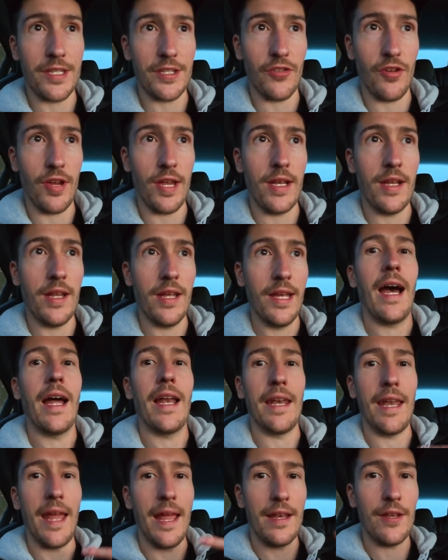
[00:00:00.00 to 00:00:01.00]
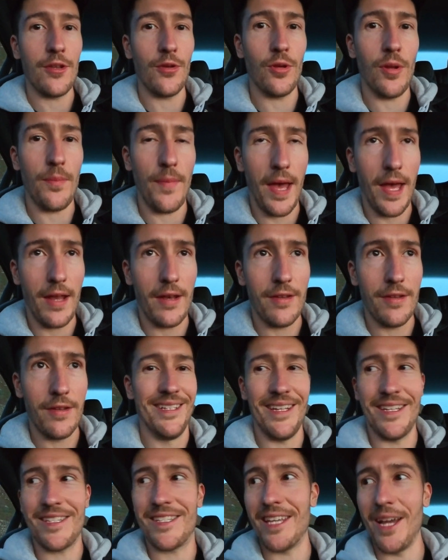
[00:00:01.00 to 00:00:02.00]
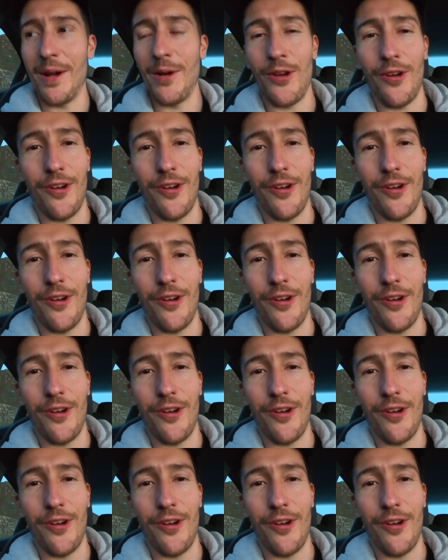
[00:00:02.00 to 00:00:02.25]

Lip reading: screen, and then do the bed. Let's see how it